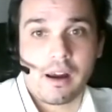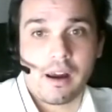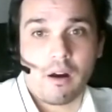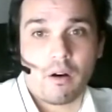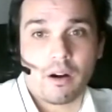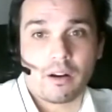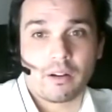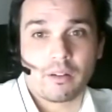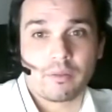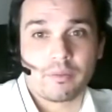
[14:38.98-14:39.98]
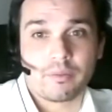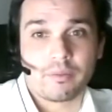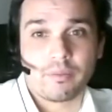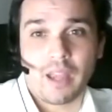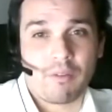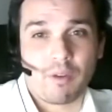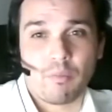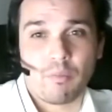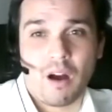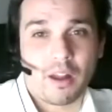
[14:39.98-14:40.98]
Or we have on
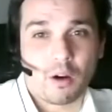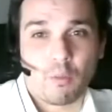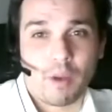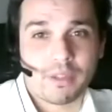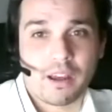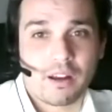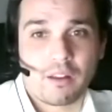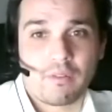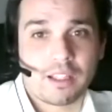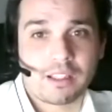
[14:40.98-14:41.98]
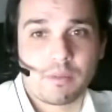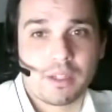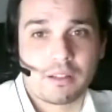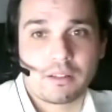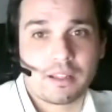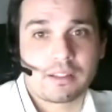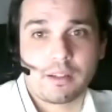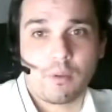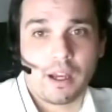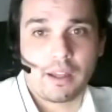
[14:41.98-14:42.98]
our website on
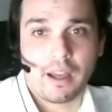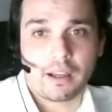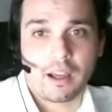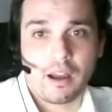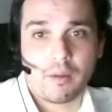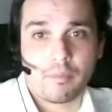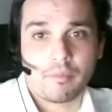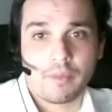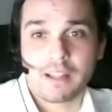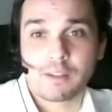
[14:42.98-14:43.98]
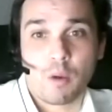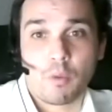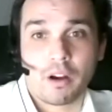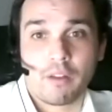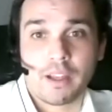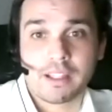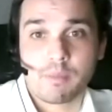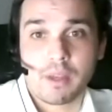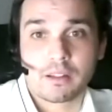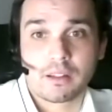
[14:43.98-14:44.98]
investmentscy.com. That's one word,
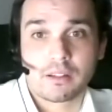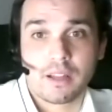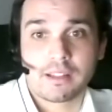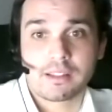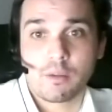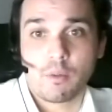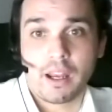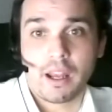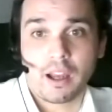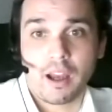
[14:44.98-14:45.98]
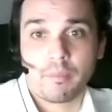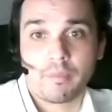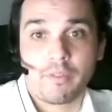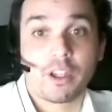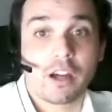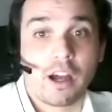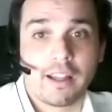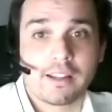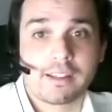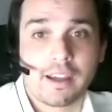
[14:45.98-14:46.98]
investmentscy.com. If you click on
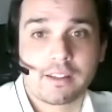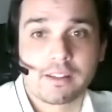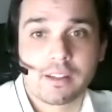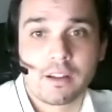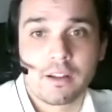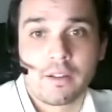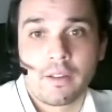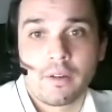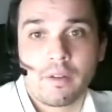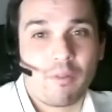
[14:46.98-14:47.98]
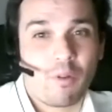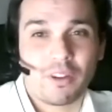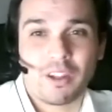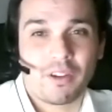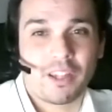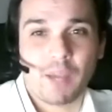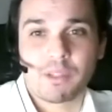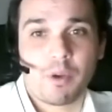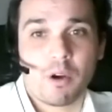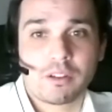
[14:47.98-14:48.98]
insights, we have all different types
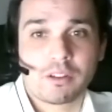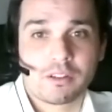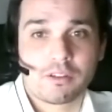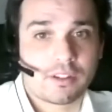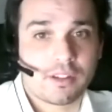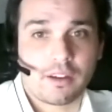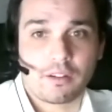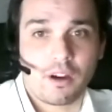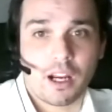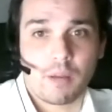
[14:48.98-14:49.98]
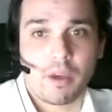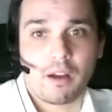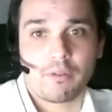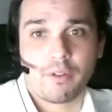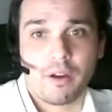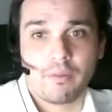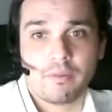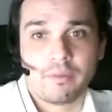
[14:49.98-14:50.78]
of posts, just like you're talking about, from